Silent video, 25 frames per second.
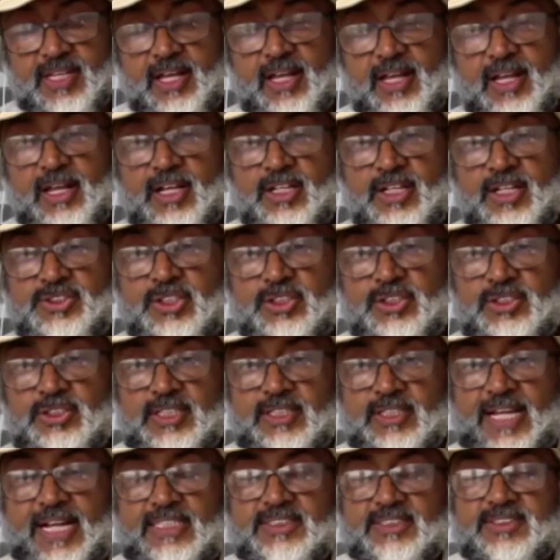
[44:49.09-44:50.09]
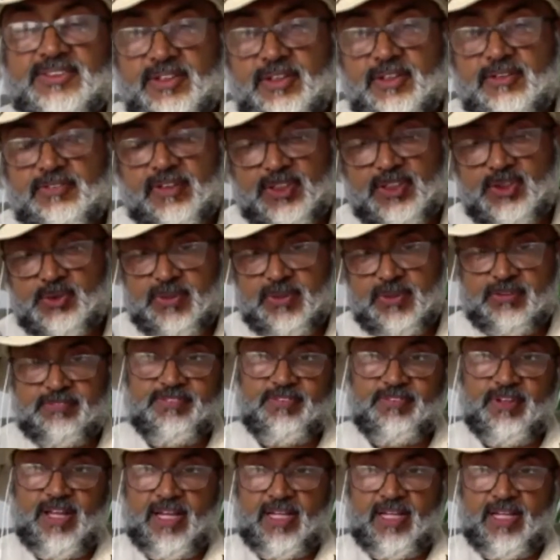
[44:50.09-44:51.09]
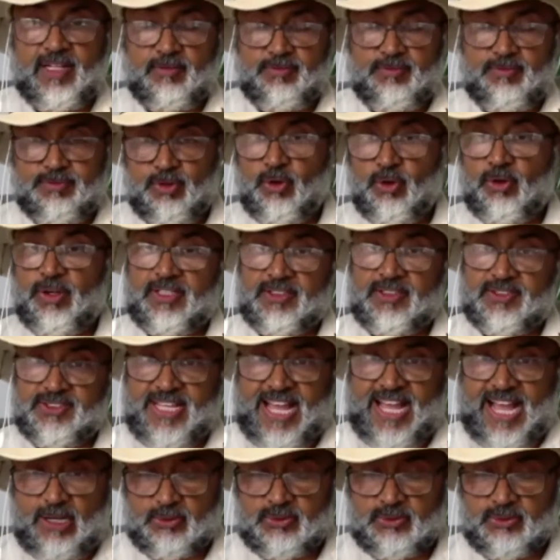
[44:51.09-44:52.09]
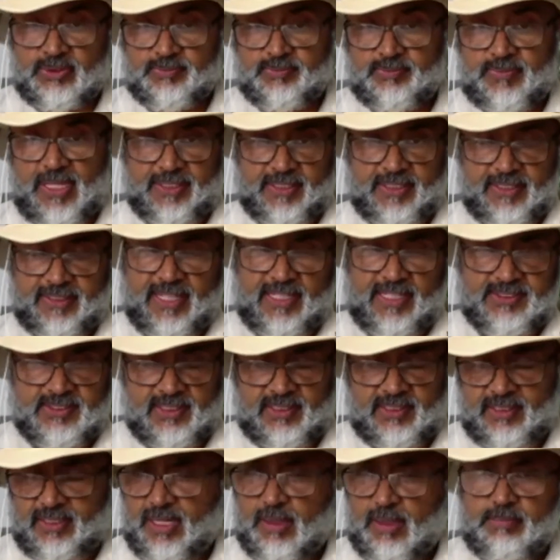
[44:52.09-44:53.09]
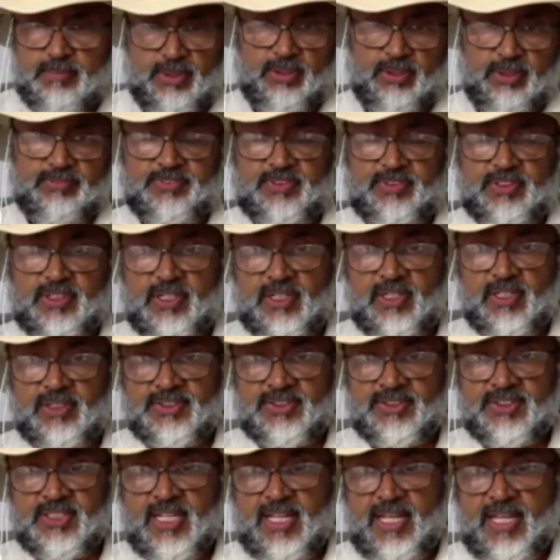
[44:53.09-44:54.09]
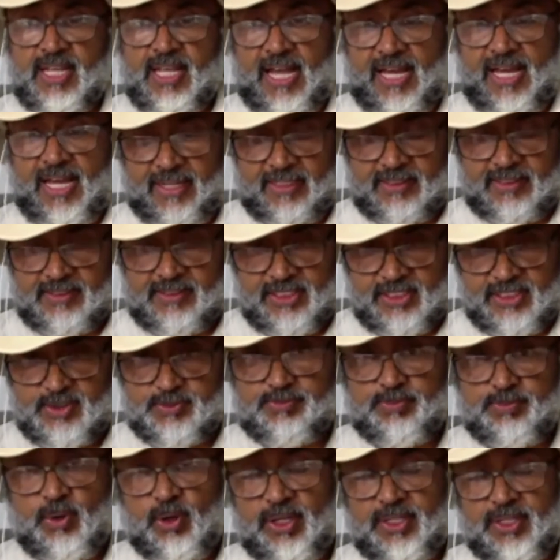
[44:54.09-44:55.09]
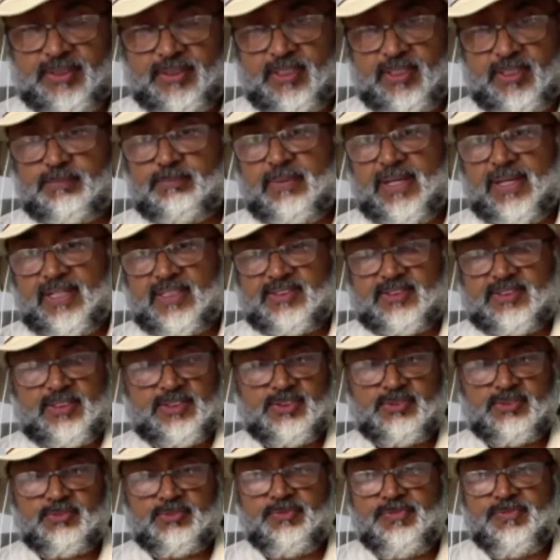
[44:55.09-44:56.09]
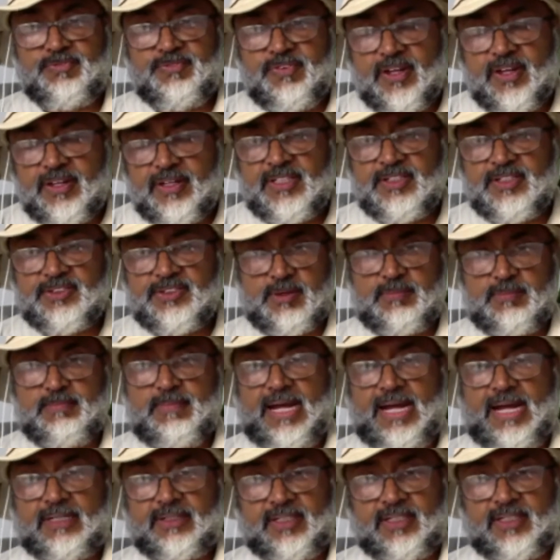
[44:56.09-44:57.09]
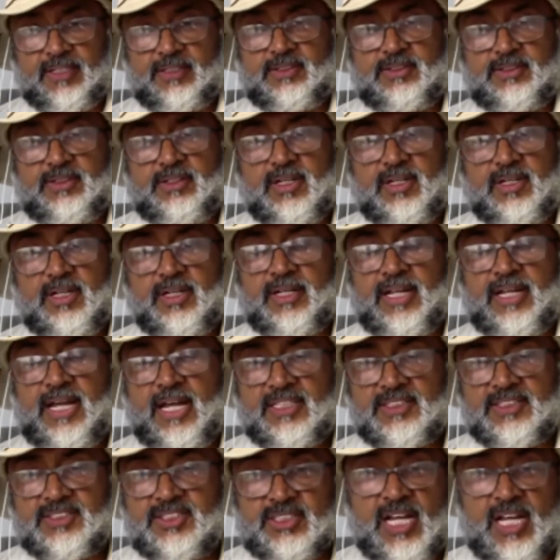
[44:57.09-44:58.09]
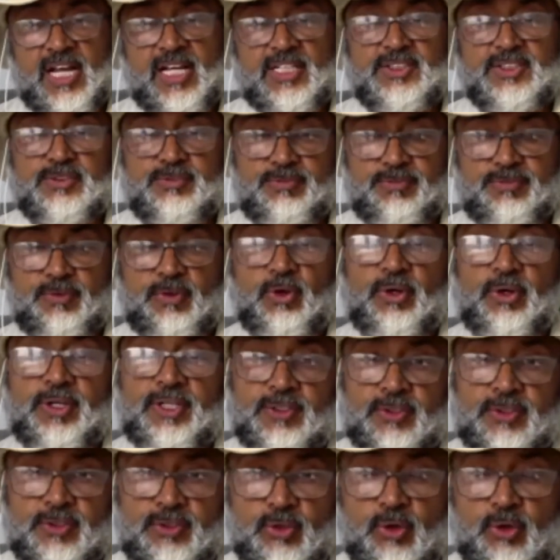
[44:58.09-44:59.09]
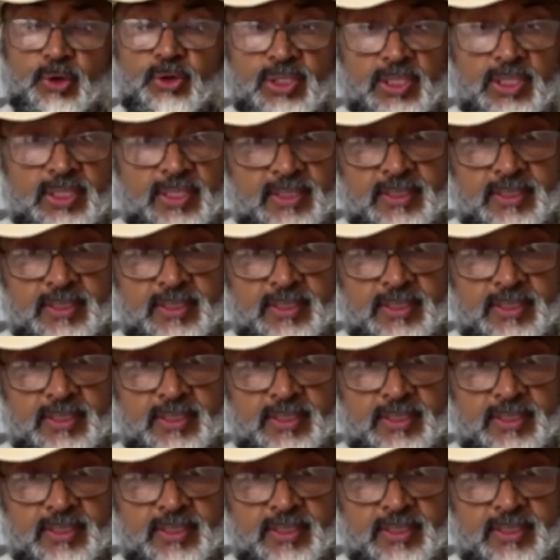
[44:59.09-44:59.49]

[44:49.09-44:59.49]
So the Yangtze River has been flowing south, and it does a number of turns. And at this point, it makes this very dramatic turn and starts flowing totally